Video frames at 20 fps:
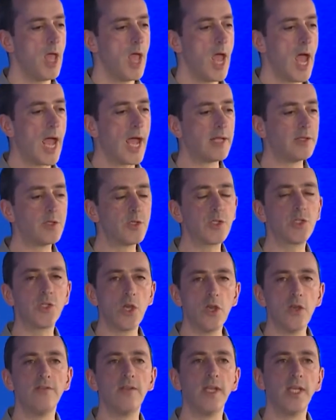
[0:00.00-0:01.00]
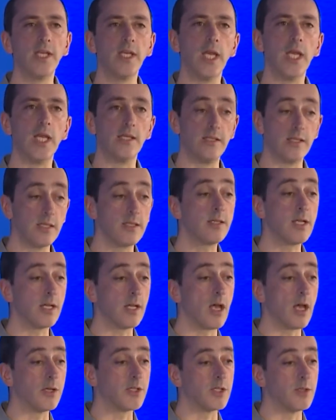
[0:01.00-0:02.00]
And serving existing
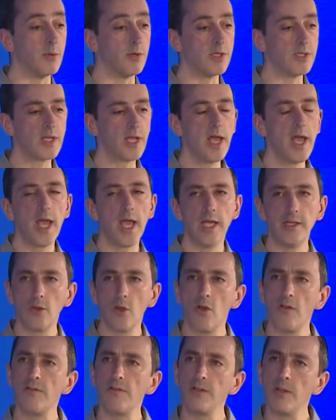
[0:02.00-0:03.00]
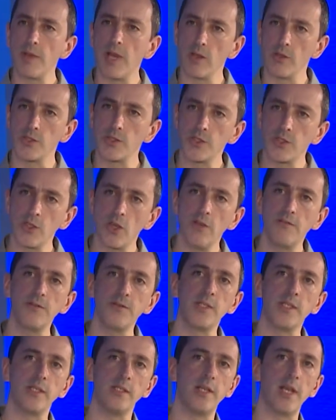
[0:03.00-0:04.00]
customers is often about
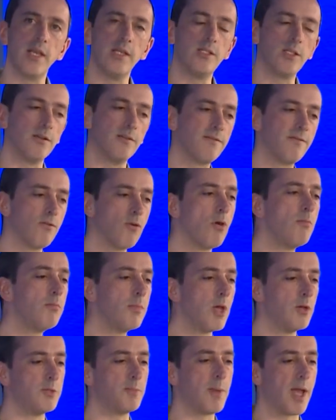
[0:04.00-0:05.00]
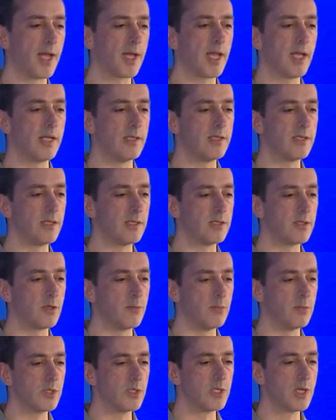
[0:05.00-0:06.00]
surfacing data from those back-end
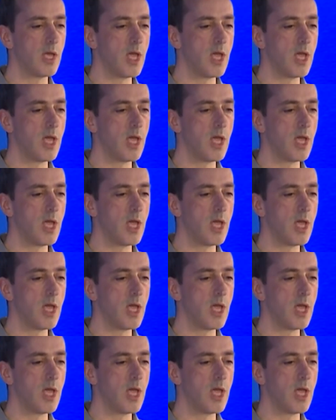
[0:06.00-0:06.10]
systems